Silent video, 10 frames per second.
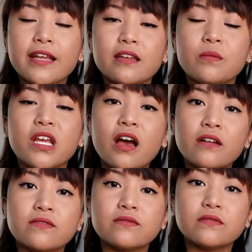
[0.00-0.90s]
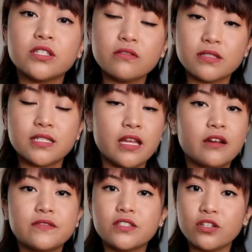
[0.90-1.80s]
I could be of use and
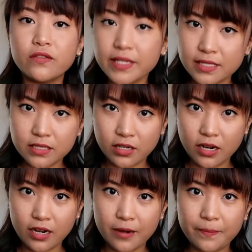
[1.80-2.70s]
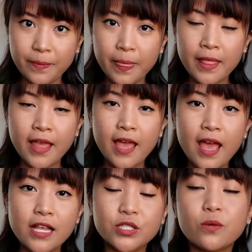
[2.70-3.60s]
of service to her.
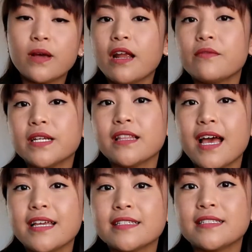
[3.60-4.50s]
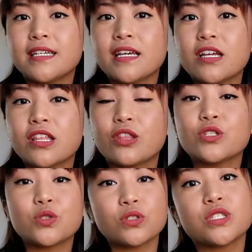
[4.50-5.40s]
So when I realized
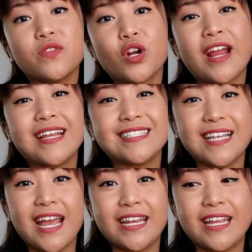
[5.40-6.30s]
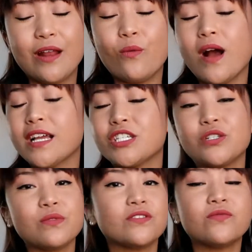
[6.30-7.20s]
the source of her anxiety and why
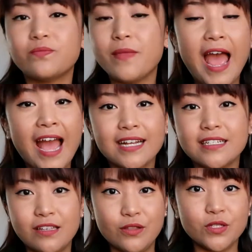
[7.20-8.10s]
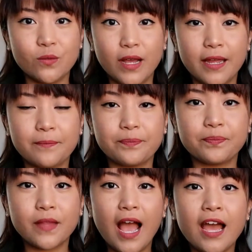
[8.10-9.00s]
she was acting in this way,
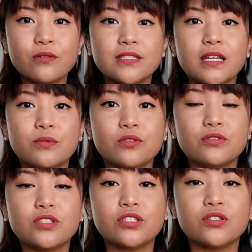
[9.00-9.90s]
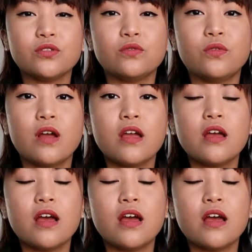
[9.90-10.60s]
I was able to